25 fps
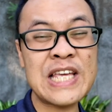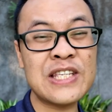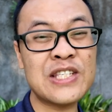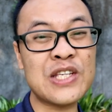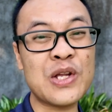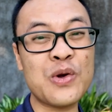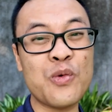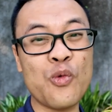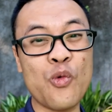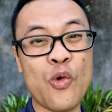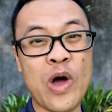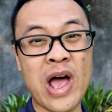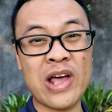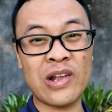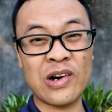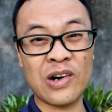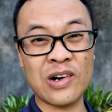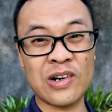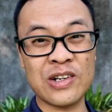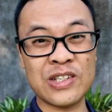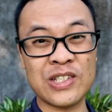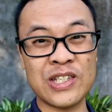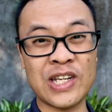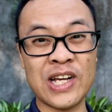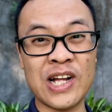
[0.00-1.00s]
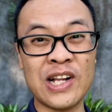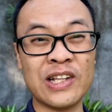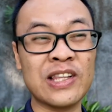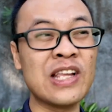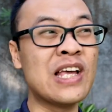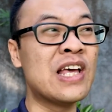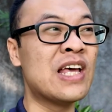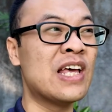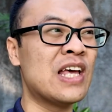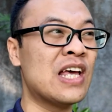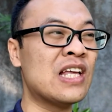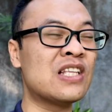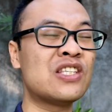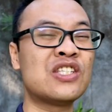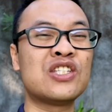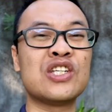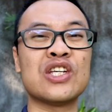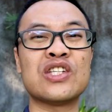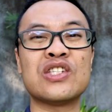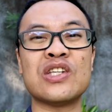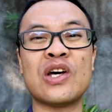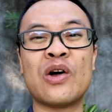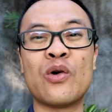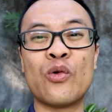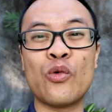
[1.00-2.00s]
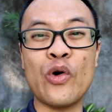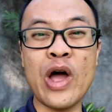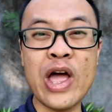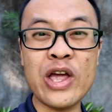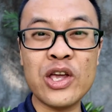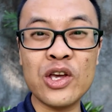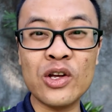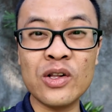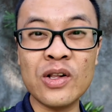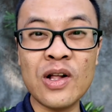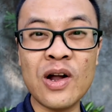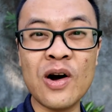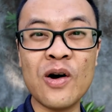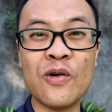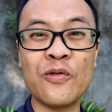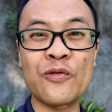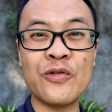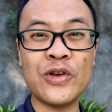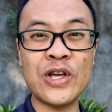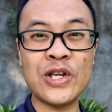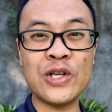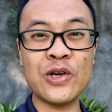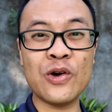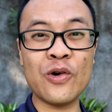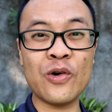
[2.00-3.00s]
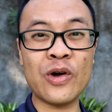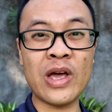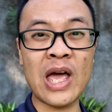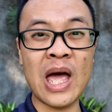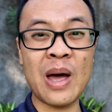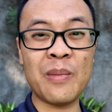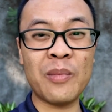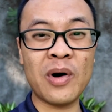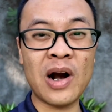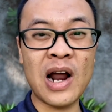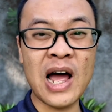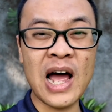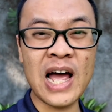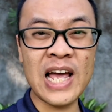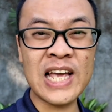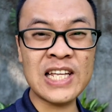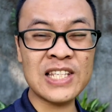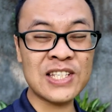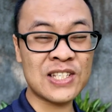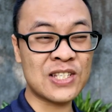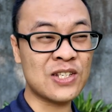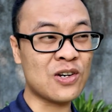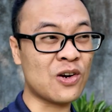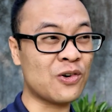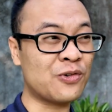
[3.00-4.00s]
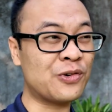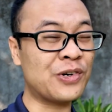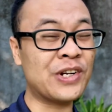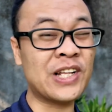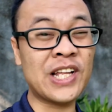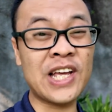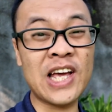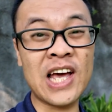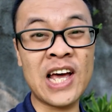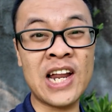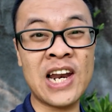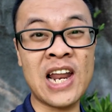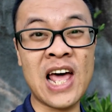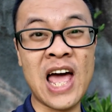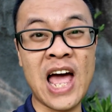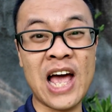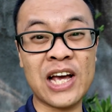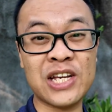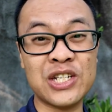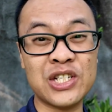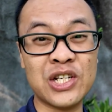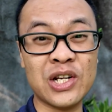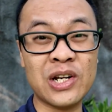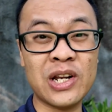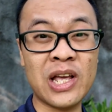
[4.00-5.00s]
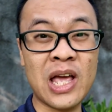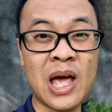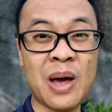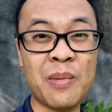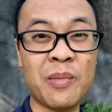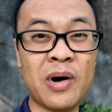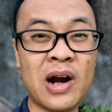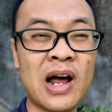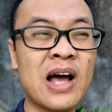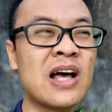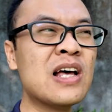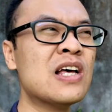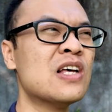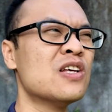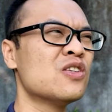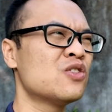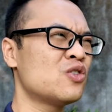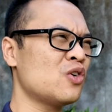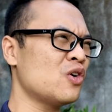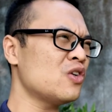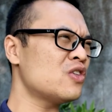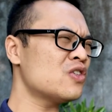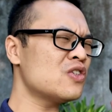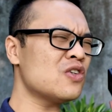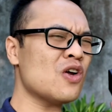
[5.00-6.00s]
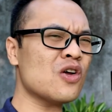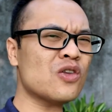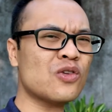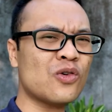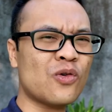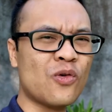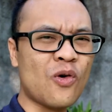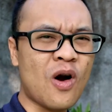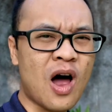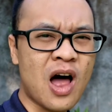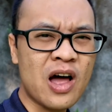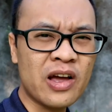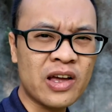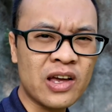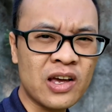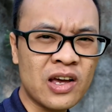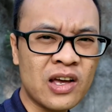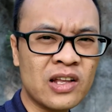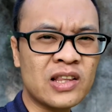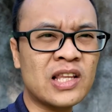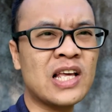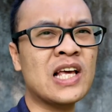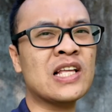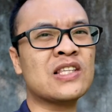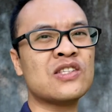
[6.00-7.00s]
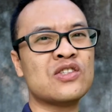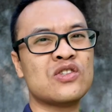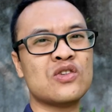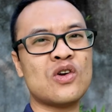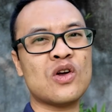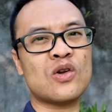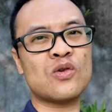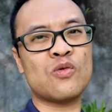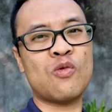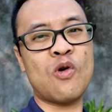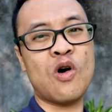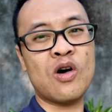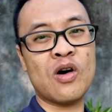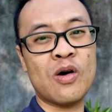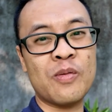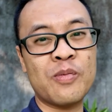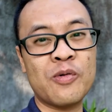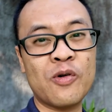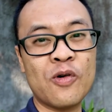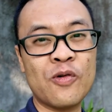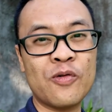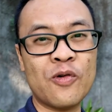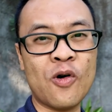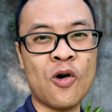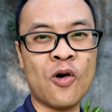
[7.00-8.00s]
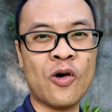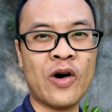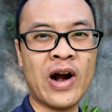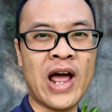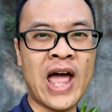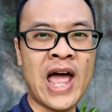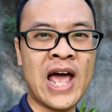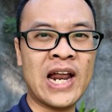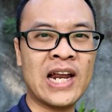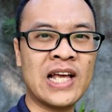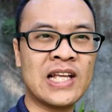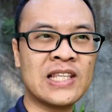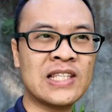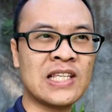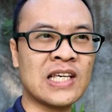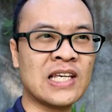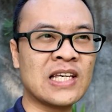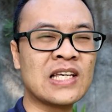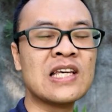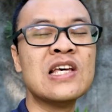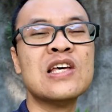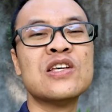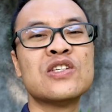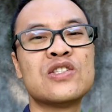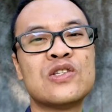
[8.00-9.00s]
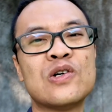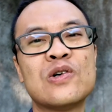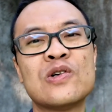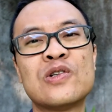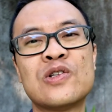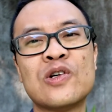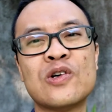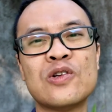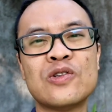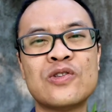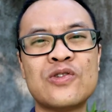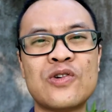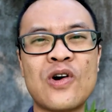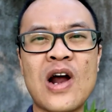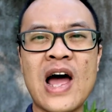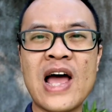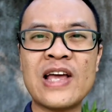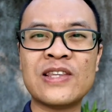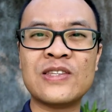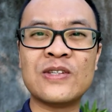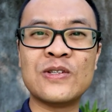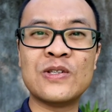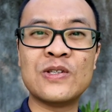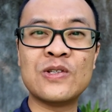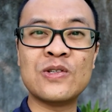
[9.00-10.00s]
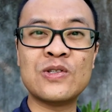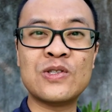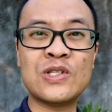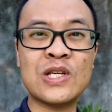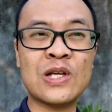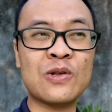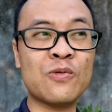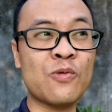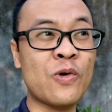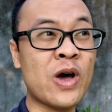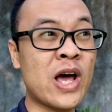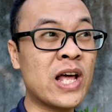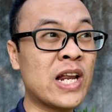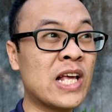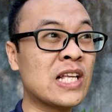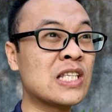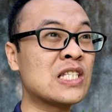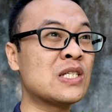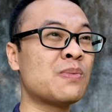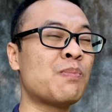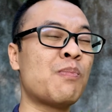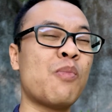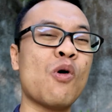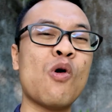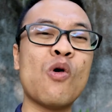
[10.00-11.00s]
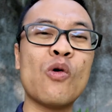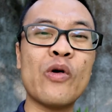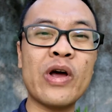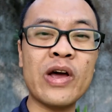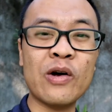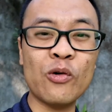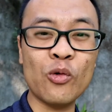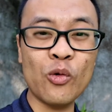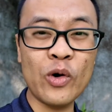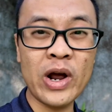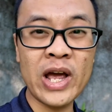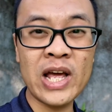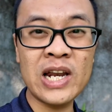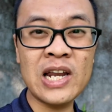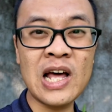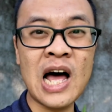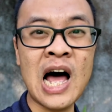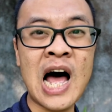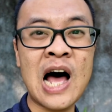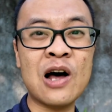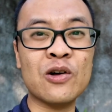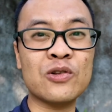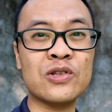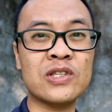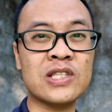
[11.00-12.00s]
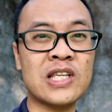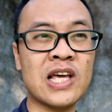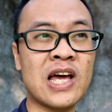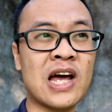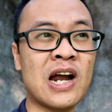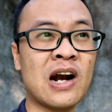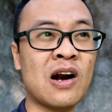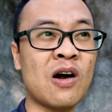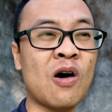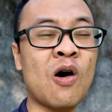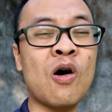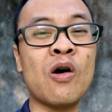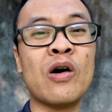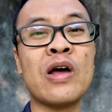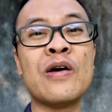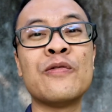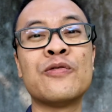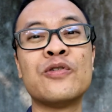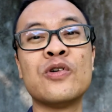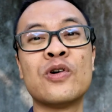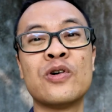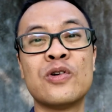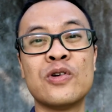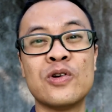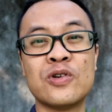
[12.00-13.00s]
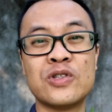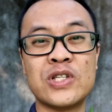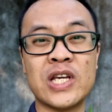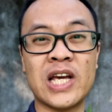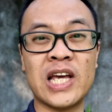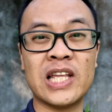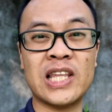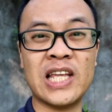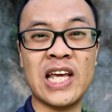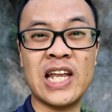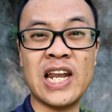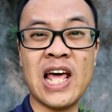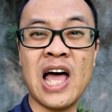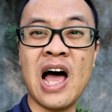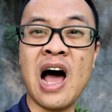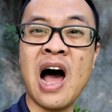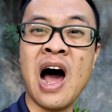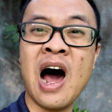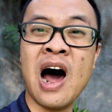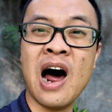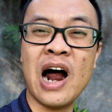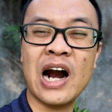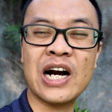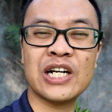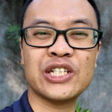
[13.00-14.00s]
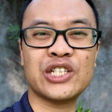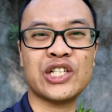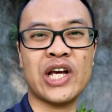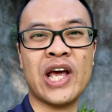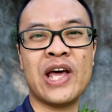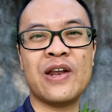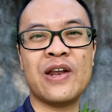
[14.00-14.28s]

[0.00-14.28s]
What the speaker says: isn't weather sealed. It's just a regular video camera. It's not really an action camera. So it's not rugged, it's not waterproof or anything. So don't try to use it when it's pouring rain out there or if you're using it in a harsh